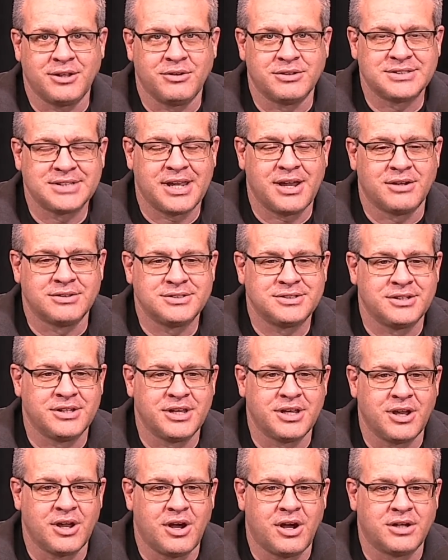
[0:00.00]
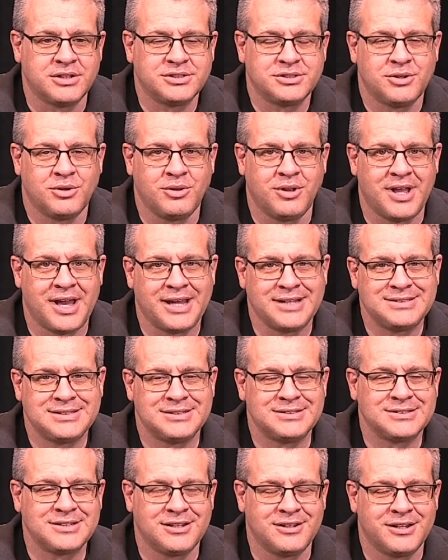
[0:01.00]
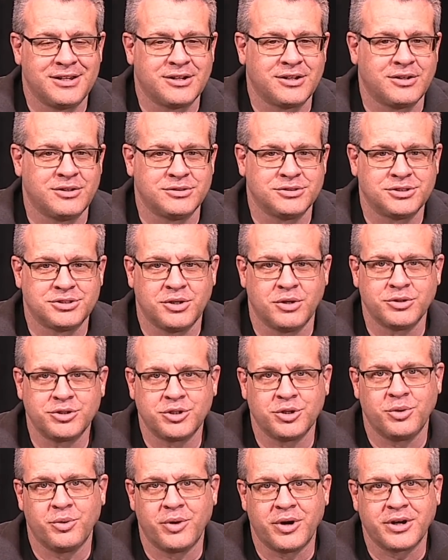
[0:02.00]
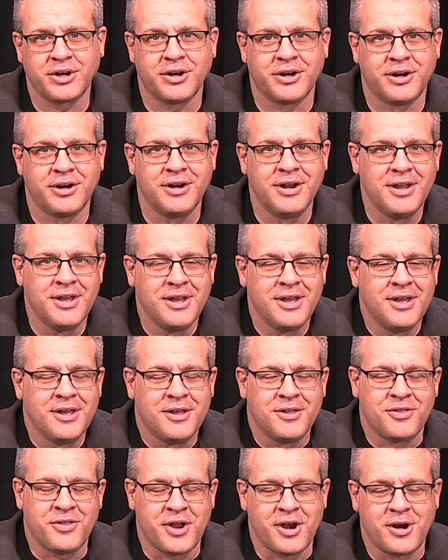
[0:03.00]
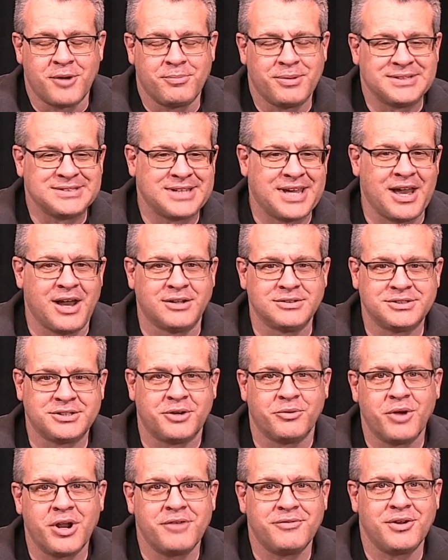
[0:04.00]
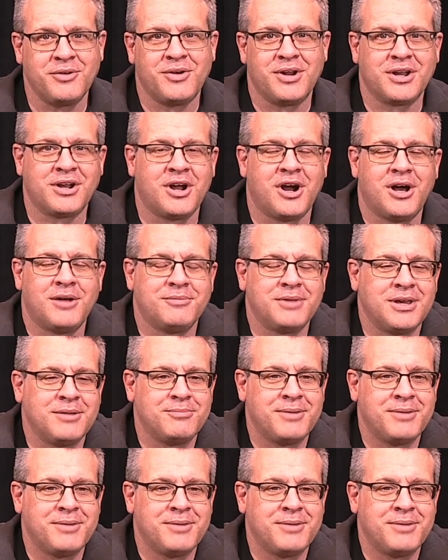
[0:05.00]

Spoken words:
Louis Counseling, also licensed clinical social worker, therapist, counselor, whatever you want to call me.